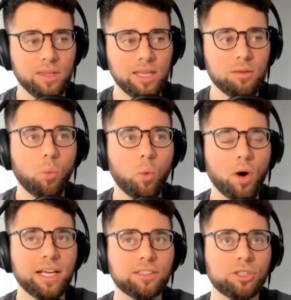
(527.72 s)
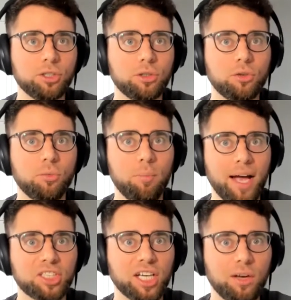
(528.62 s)
wanting to
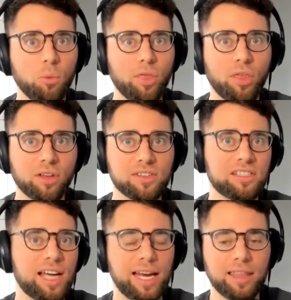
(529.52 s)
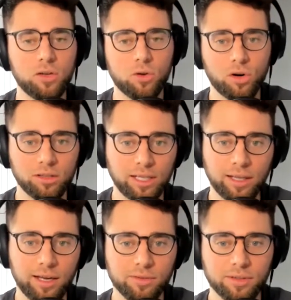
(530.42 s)
mesh in with the society that you currently live.